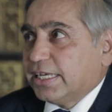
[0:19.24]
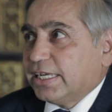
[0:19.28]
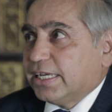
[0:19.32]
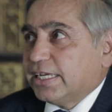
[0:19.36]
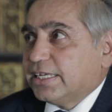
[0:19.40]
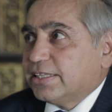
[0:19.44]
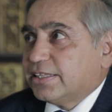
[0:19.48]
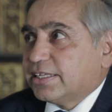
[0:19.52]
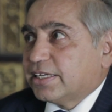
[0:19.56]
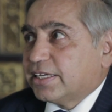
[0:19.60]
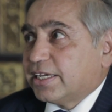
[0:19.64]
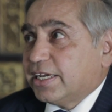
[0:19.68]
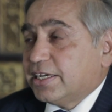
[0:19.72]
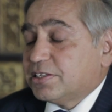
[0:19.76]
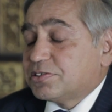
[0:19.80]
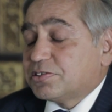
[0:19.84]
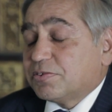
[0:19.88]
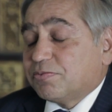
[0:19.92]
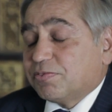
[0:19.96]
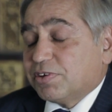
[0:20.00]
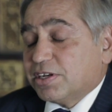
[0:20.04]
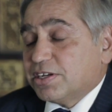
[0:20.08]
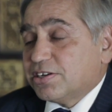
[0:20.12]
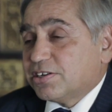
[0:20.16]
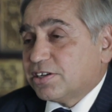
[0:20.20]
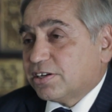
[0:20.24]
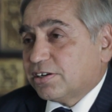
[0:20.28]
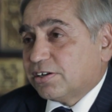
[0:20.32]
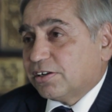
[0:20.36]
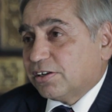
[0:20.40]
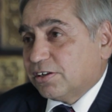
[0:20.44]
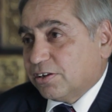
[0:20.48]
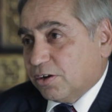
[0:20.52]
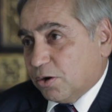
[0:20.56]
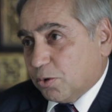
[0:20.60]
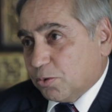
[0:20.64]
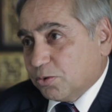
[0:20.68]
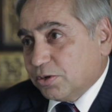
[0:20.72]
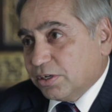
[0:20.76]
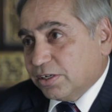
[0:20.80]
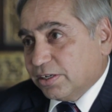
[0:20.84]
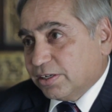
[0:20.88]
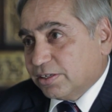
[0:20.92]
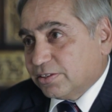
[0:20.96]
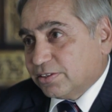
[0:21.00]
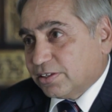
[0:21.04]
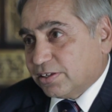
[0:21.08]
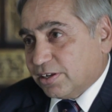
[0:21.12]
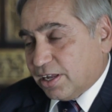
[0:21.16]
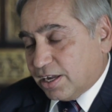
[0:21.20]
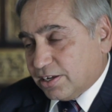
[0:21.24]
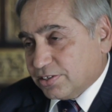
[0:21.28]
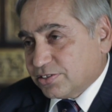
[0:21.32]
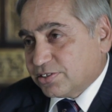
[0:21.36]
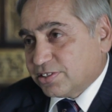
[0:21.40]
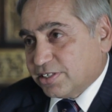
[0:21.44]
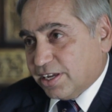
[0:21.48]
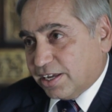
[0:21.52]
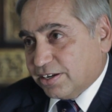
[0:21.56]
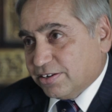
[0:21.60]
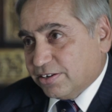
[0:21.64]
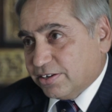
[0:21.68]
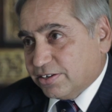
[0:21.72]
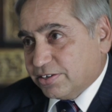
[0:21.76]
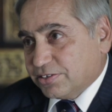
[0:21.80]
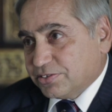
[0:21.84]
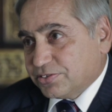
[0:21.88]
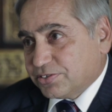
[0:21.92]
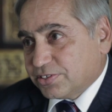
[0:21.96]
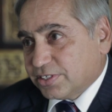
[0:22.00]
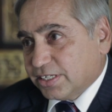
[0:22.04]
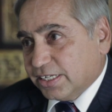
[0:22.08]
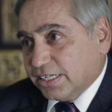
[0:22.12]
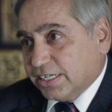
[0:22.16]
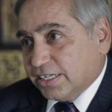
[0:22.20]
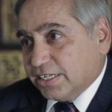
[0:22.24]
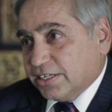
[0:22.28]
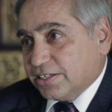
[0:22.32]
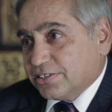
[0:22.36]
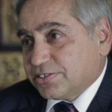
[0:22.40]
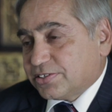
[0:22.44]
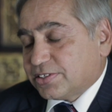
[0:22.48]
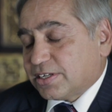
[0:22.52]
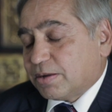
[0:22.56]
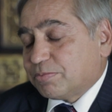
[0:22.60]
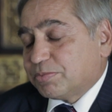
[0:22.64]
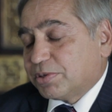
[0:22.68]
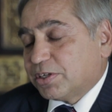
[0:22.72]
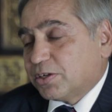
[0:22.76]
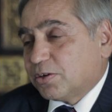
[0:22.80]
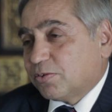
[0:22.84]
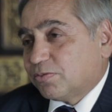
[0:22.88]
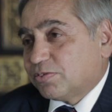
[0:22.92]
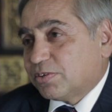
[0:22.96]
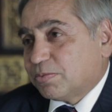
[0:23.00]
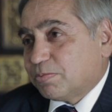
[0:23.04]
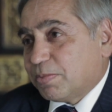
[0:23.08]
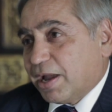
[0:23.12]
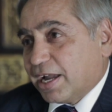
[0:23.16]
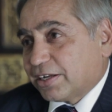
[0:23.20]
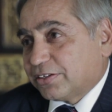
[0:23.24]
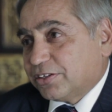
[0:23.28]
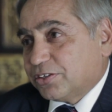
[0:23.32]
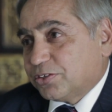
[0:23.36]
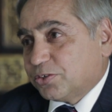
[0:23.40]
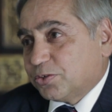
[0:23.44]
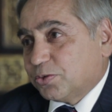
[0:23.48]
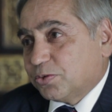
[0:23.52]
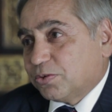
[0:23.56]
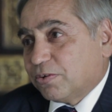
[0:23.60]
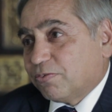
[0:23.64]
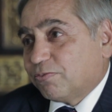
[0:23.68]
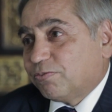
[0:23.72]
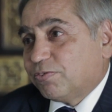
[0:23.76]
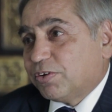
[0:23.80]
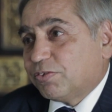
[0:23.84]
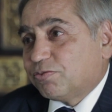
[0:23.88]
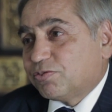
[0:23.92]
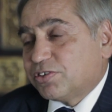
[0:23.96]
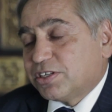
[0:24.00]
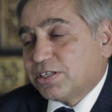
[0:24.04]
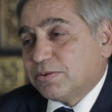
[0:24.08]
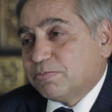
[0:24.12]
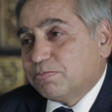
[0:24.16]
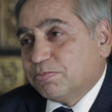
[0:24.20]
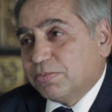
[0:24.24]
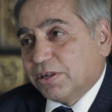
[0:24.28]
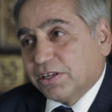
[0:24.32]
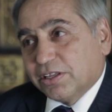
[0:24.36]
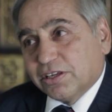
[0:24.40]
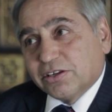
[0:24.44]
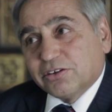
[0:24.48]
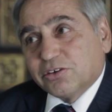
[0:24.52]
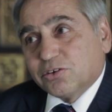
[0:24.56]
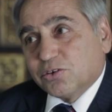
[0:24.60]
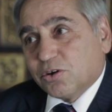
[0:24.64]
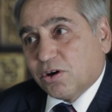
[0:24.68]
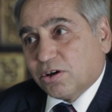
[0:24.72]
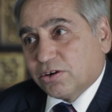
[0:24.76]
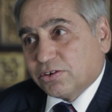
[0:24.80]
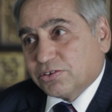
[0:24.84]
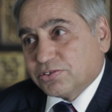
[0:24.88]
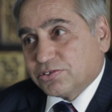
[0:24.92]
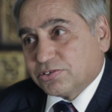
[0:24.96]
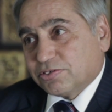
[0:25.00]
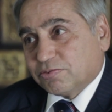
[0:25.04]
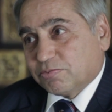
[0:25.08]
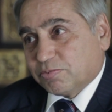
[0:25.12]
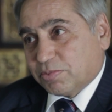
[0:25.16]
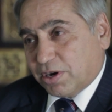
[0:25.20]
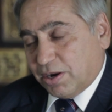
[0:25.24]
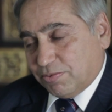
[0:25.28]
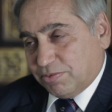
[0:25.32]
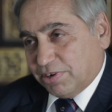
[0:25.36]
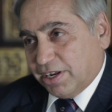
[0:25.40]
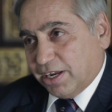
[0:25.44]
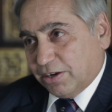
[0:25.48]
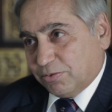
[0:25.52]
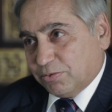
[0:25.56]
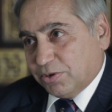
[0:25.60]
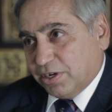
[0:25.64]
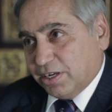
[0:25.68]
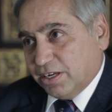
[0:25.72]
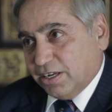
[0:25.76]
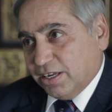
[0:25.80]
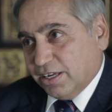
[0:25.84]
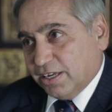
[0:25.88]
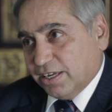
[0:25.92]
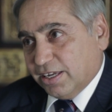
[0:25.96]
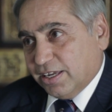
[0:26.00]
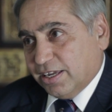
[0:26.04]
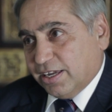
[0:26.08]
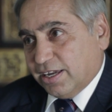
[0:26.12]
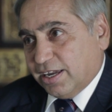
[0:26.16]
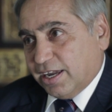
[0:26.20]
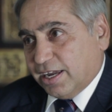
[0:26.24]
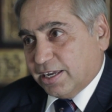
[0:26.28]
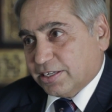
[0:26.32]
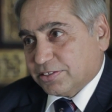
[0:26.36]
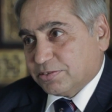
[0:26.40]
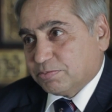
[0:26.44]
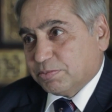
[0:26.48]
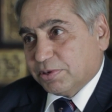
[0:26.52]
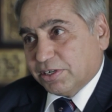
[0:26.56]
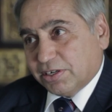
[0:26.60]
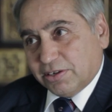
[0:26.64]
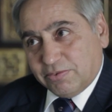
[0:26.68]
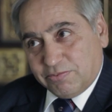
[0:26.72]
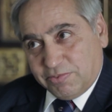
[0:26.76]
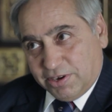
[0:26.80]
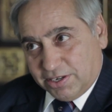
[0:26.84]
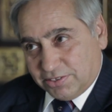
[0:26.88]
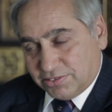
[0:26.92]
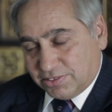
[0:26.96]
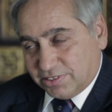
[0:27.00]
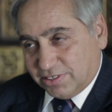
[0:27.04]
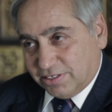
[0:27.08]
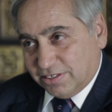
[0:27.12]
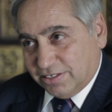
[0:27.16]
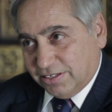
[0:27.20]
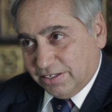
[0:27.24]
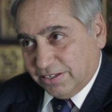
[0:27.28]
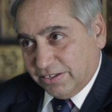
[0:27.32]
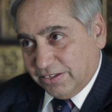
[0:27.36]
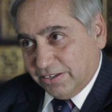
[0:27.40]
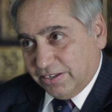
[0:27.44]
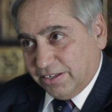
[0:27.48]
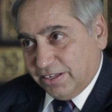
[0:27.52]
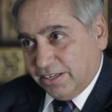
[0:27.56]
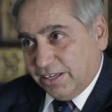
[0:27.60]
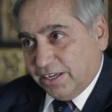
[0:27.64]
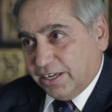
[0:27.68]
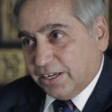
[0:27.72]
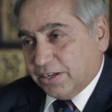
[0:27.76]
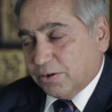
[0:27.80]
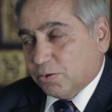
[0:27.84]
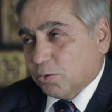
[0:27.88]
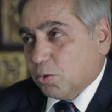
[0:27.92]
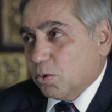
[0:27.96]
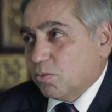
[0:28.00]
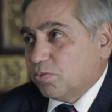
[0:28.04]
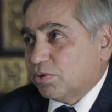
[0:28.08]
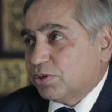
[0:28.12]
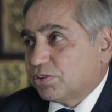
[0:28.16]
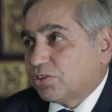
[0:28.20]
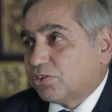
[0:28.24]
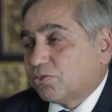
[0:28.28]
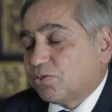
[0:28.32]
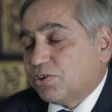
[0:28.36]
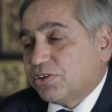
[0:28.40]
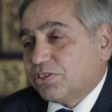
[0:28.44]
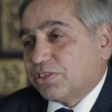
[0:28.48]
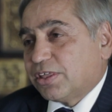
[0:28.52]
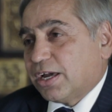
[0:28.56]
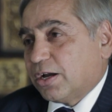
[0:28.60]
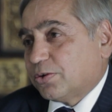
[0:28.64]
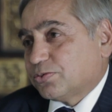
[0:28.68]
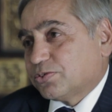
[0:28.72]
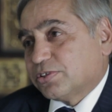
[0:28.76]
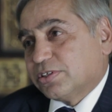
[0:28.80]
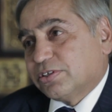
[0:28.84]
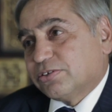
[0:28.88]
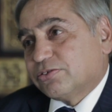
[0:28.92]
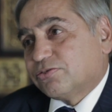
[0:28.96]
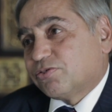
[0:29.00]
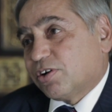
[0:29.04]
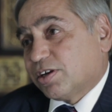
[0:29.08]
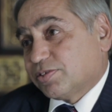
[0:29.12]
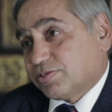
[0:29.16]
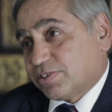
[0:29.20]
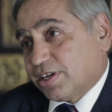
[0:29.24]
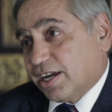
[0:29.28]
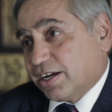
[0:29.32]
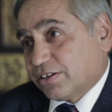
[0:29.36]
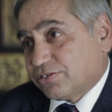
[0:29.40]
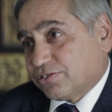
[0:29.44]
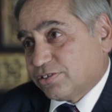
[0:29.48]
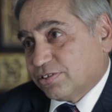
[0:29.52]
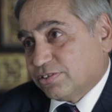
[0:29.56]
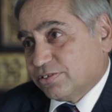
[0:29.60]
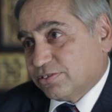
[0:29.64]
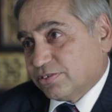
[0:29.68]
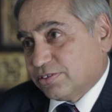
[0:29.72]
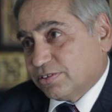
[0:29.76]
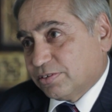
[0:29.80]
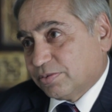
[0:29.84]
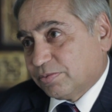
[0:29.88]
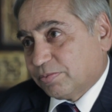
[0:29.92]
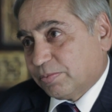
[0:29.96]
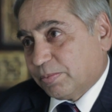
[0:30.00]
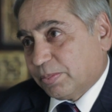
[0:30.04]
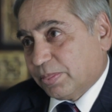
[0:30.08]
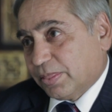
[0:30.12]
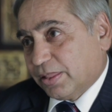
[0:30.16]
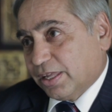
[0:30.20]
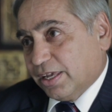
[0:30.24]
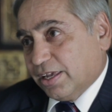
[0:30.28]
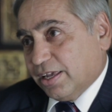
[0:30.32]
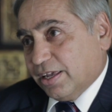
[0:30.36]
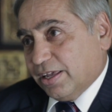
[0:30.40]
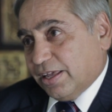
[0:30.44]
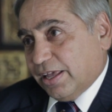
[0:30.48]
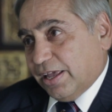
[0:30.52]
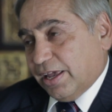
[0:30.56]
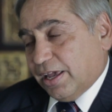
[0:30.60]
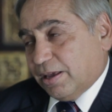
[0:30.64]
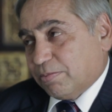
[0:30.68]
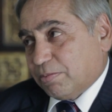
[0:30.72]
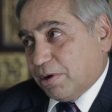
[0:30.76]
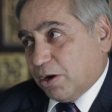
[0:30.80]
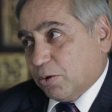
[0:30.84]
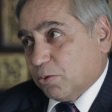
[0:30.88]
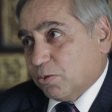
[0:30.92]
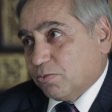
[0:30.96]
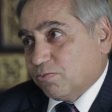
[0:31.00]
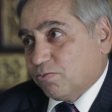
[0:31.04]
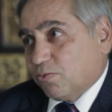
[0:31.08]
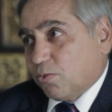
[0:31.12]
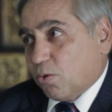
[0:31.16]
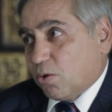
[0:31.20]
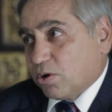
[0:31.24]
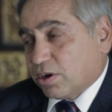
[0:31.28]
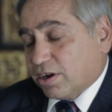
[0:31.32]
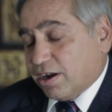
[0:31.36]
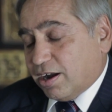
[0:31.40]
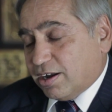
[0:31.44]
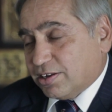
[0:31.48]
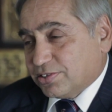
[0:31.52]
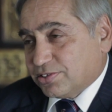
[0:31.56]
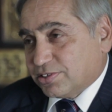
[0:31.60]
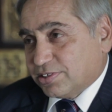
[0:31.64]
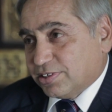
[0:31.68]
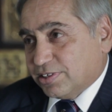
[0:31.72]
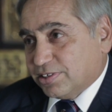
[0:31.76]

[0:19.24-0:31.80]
In the case of India alone, in the last 10 years, something of the magnitude of $50 billion of private equity has been invested in over 3,000 transactions. And my own forecast